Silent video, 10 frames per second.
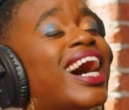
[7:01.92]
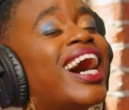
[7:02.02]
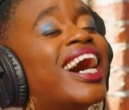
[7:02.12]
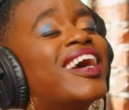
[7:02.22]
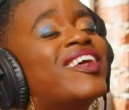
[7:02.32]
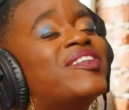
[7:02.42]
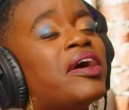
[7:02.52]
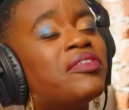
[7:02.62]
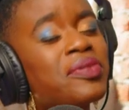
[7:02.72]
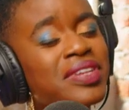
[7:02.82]

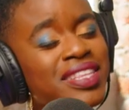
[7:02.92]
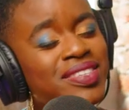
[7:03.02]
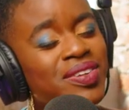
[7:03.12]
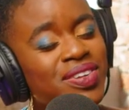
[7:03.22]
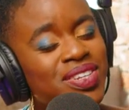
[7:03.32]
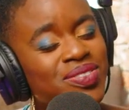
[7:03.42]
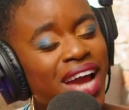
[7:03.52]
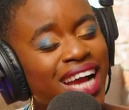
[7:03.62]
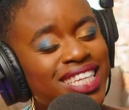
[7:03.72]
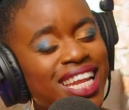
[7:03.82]
Everyone in the studio just
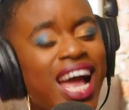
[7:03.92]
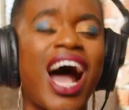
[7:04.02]
reacted.